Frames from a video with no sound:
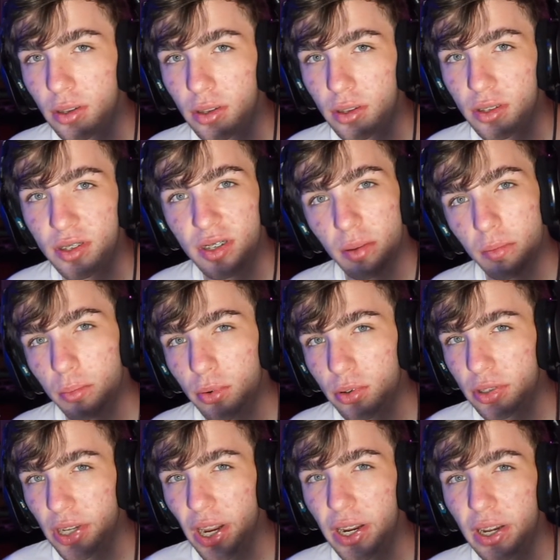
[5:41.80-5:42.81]
simple
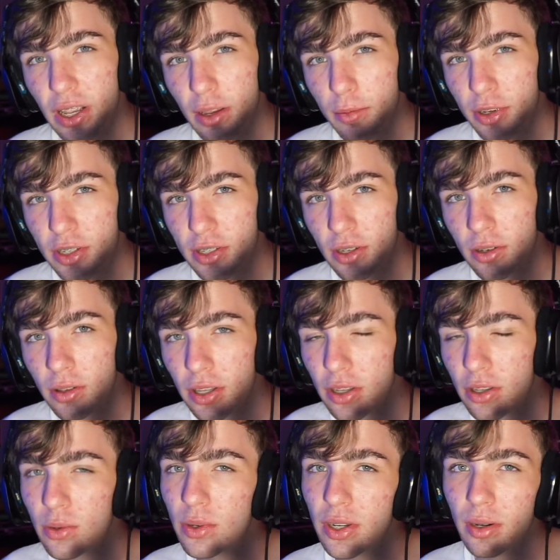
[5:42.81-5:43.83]
dynamic sound. Like
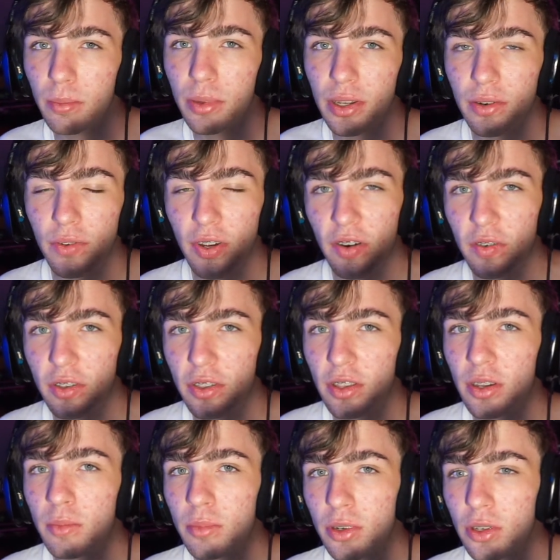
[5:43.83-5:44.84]
you get a bit of
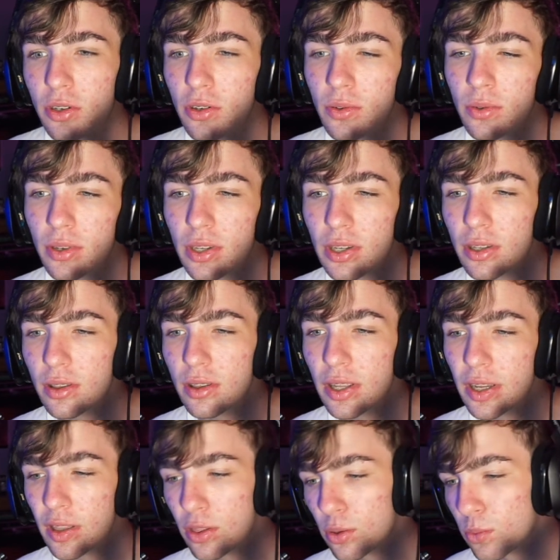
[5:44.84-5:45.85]
everything, but you don't get
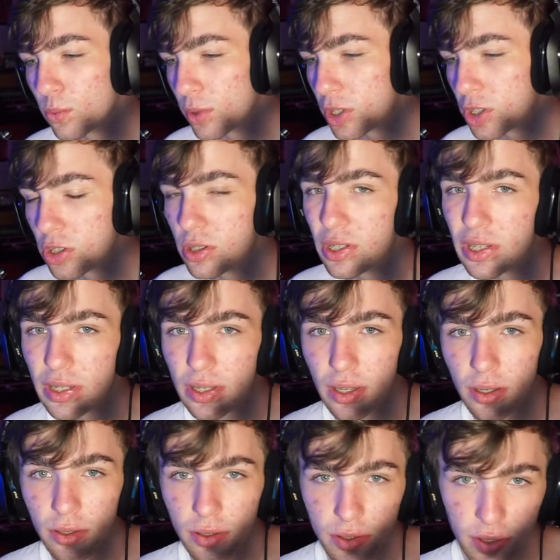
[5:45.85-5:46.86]
like the rich
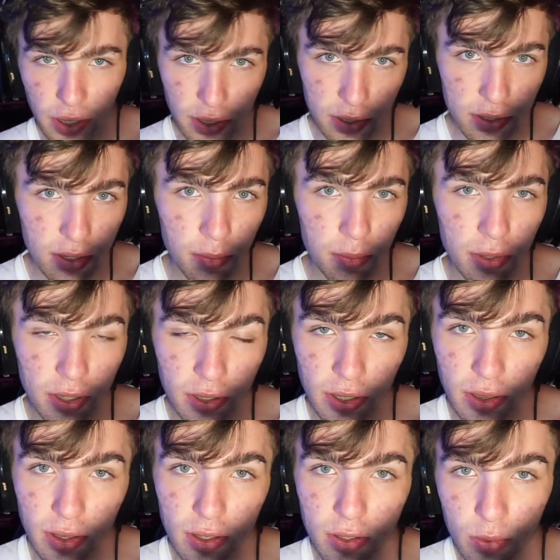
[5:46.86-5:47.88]
details like something like
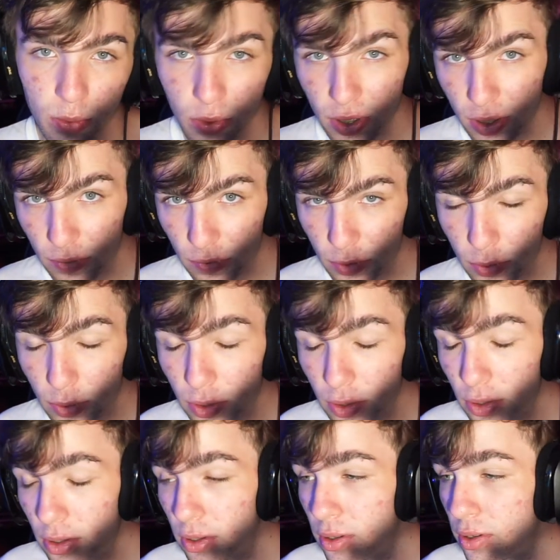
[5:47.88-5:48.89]
this would give you,
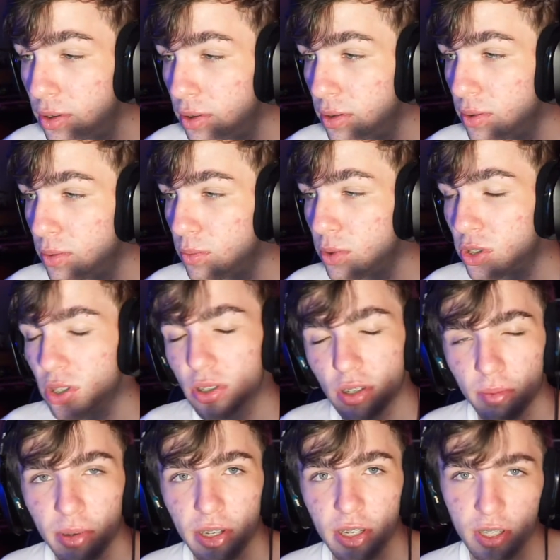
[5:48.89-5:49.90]
which is to
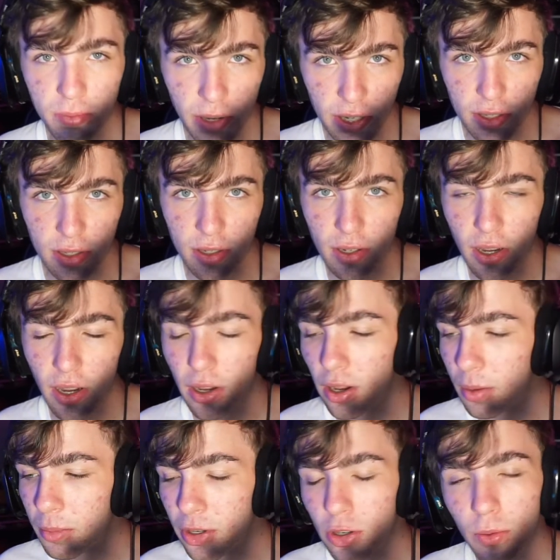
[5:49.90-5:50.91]
be expected. I
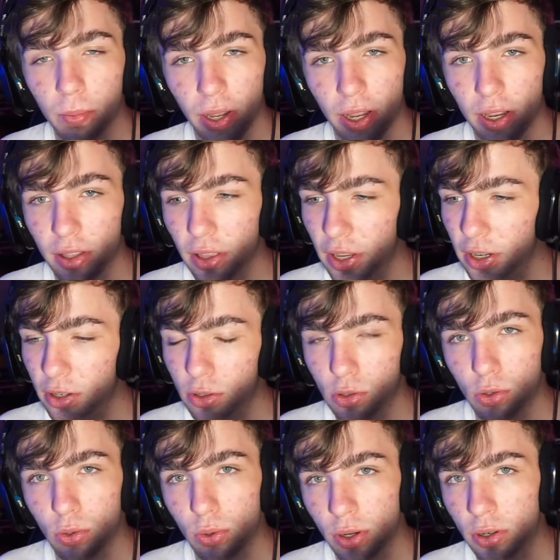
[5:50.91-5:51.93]
mean, you pay like
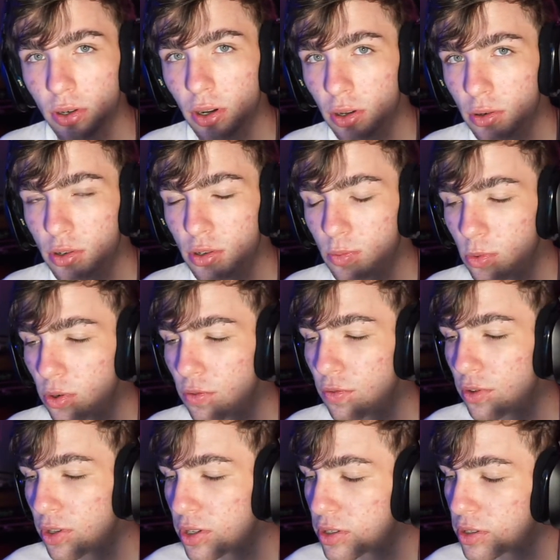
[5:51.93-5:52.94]
$200 more for
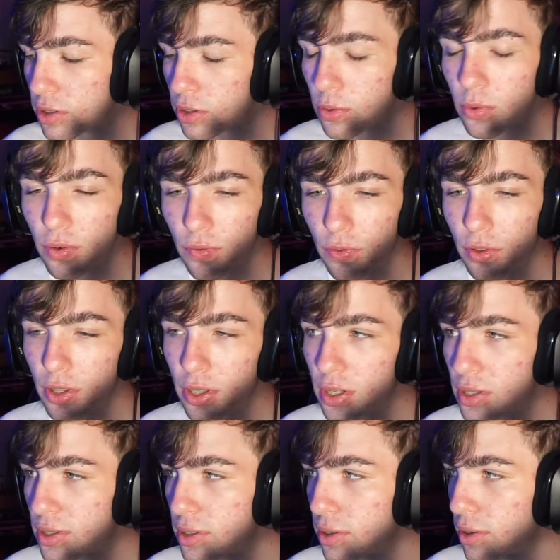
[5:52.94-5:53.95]
this than you would for
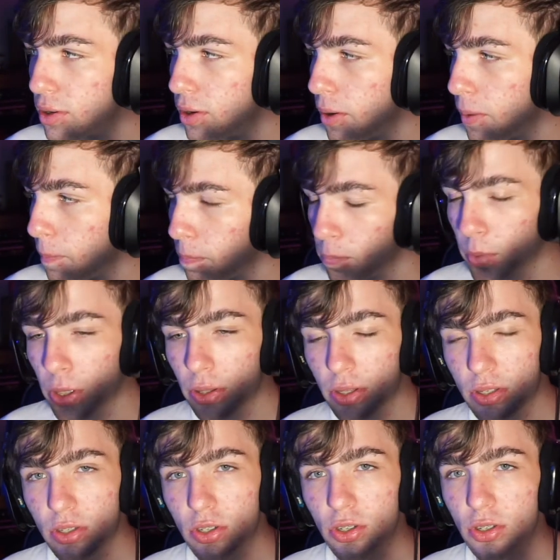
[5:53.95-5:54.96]
this, but
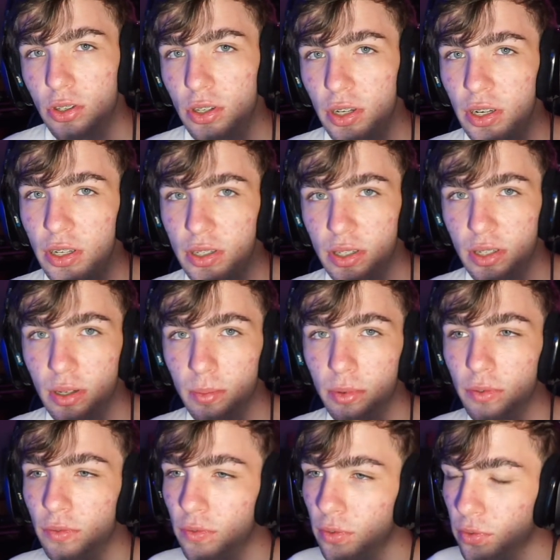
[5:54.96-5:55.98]
this is just an
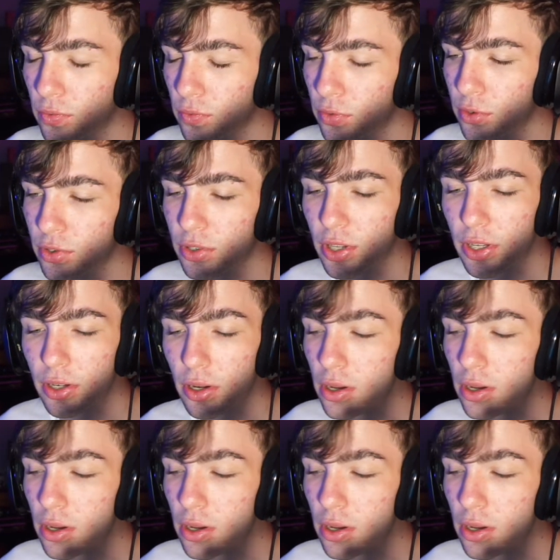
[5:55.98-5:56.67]
example versus like